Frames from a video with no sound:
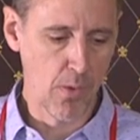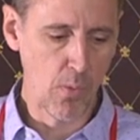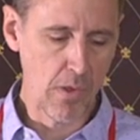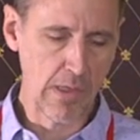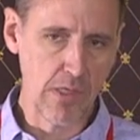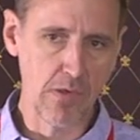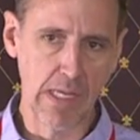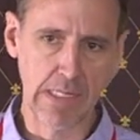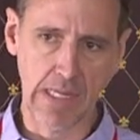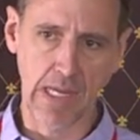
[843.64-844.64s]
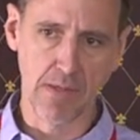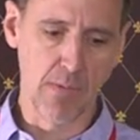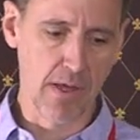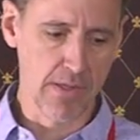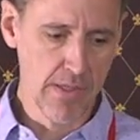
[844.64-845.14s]
a really unique data
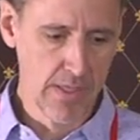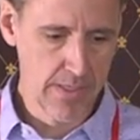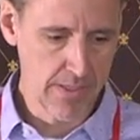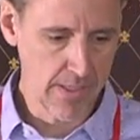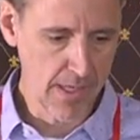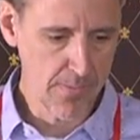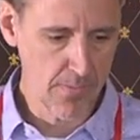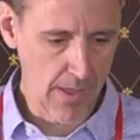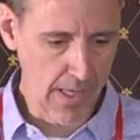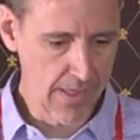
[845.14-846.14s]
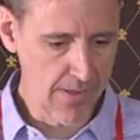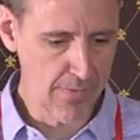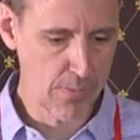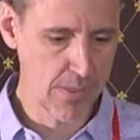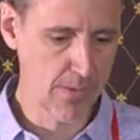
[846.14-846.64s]
model. Did I, I didn't
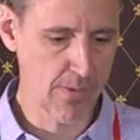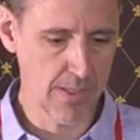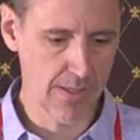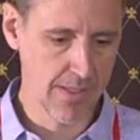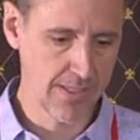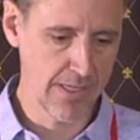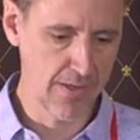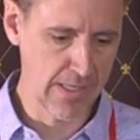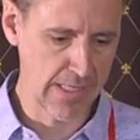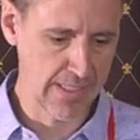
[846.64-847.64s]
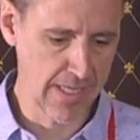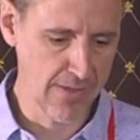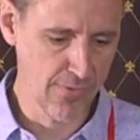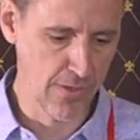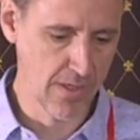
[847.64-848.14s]
even put in what CRDT
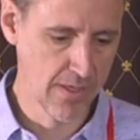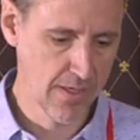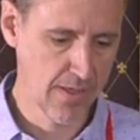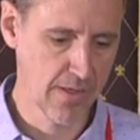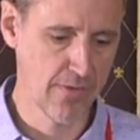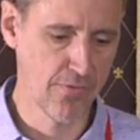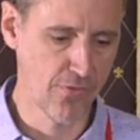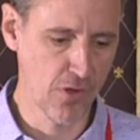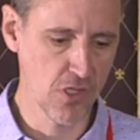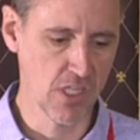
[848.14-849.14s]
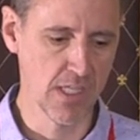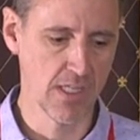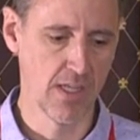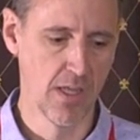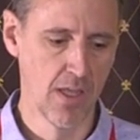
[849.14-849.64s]
stands for
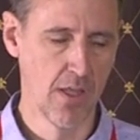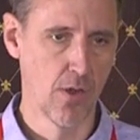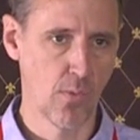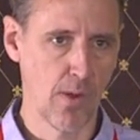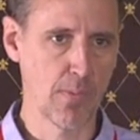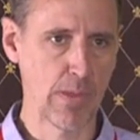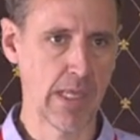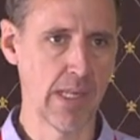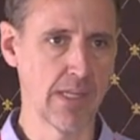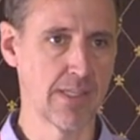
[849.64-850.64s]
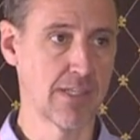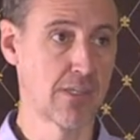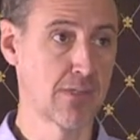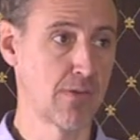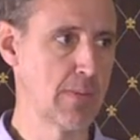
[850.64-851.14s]
convergent, replicated,
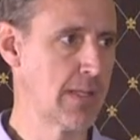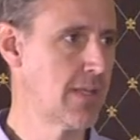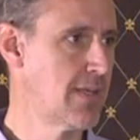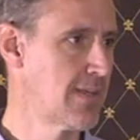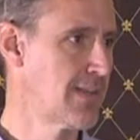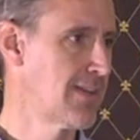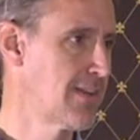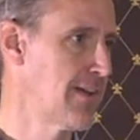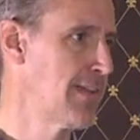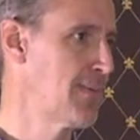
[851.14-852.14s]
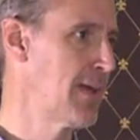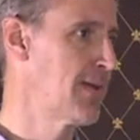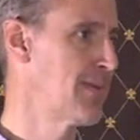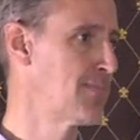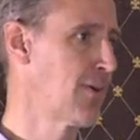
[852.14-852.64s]
distributed. Colin, help me
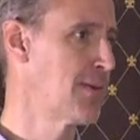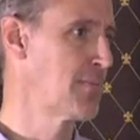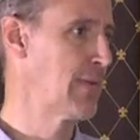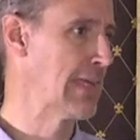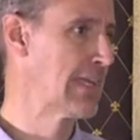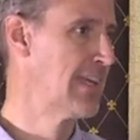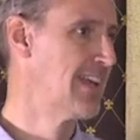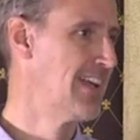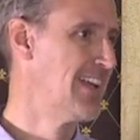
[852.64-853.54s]
out. I'm trying to blink.